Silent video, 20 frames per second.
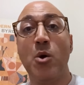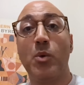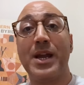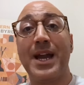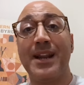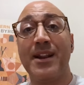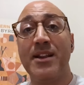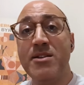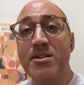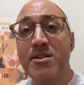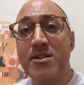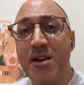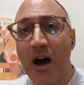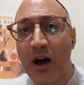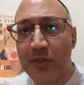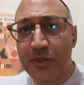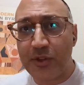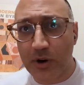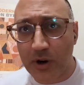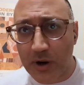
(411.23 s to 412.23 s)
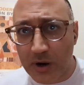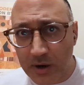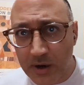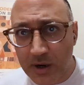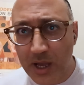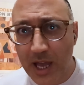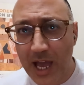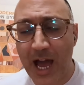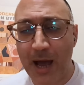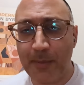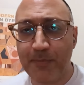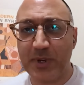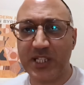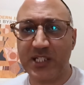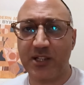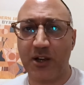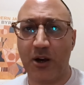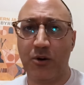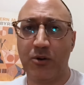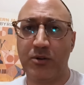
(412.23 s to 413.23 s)
we get another
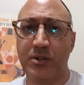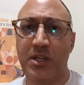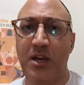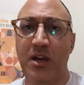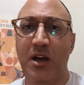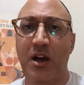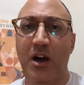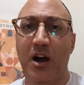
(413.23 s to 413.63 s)
episode